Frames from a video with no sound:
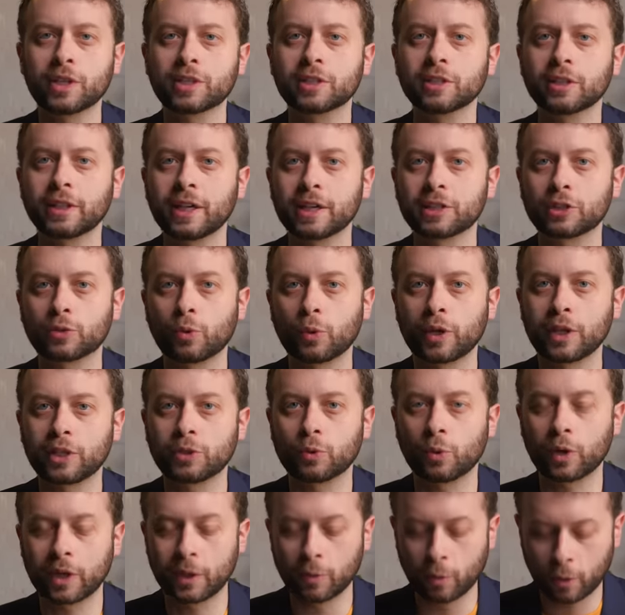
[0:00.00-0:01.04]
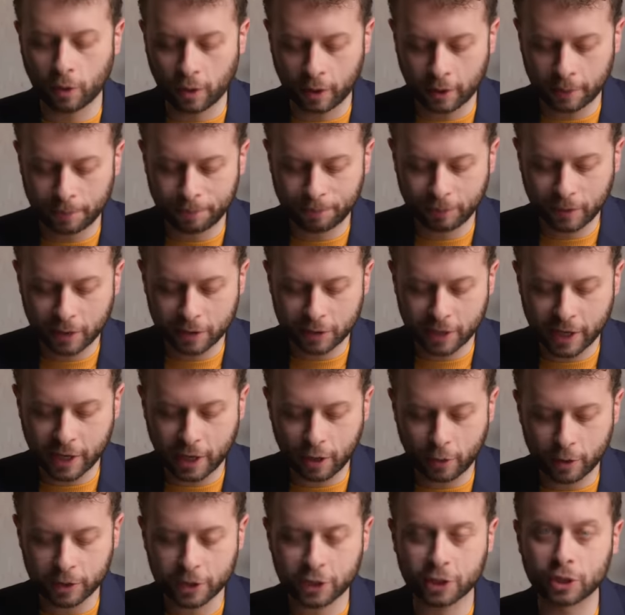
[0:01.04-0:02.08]
recently as 2021,
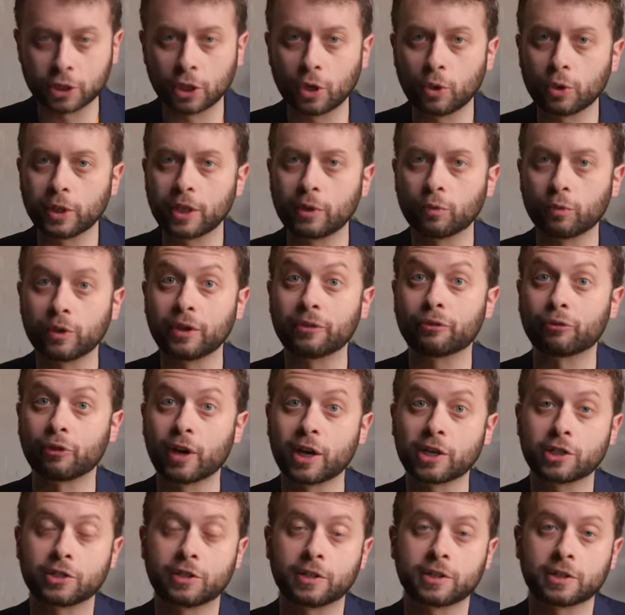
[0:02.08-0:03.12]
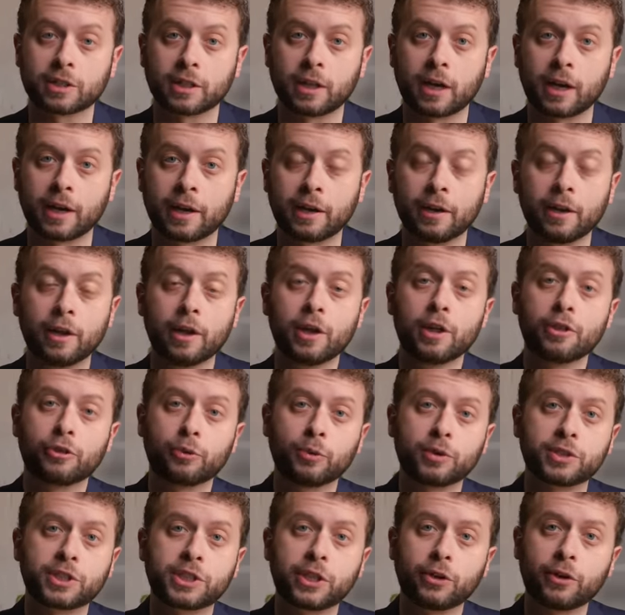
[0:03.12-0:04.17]
Seiko has slowly refreshed this line
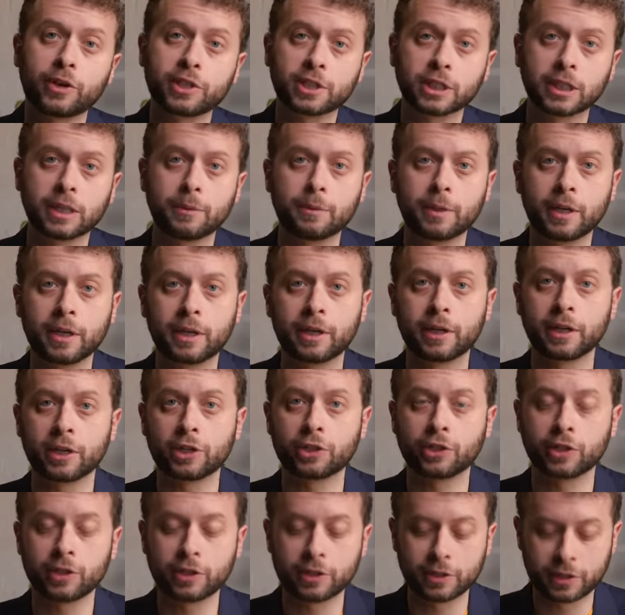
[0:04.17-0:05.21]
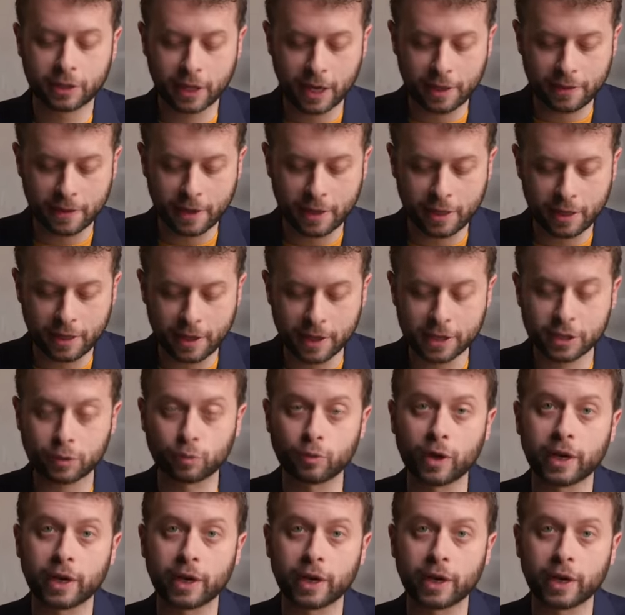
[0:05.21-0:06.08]
through a series of limited editions and then this